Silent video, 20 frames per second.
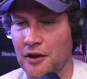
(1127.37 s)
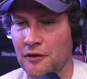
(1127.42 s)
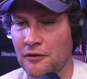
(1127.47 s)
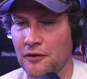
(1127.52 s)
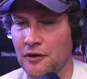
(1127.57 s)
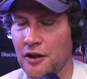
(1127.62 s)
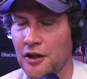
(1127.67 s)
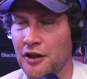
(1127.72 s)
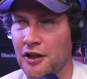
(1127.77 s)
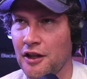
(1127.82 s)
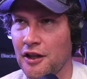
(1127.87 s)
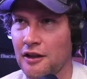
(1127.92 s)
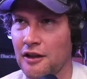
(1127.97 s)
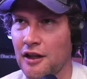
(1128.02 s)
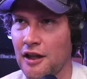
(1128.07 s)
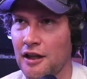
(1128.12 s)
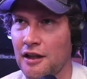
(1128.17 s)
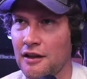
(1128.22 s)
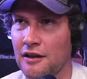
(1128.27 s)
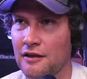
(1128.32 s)
for our younger
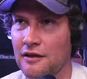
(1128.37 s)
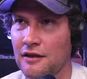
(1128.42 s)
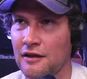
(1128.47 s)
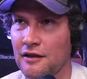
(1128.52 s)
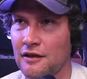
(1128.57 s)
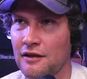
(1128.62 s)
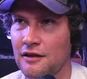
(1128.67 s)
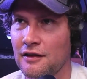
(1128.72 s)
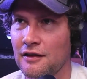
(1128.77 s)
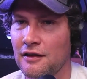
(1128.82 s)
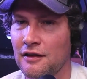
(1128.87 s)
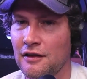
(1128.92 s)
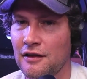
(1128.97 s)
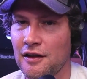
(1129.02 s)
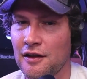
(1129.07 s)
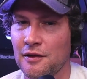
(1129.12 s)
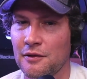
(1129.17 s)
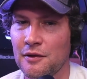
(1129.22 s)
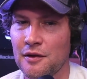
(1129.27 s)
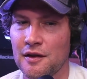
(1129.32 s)
audiences,
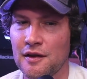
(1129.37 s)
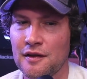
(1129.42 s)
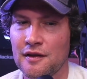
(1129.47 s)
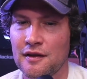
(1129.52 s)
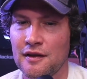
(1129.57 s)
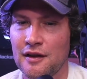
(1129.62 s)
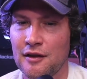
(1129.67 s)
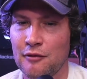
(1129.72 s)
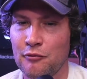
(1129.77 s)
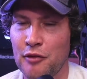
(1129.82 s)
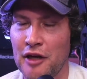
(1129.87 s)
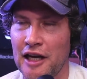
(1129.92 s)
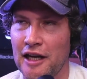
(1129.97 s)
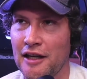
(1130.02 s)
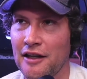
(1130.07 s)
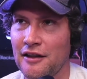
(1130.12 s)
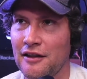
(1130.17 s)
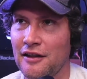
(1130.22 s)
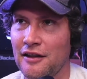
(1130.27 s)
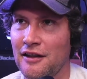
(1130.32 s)
this was a
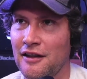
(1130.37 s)
band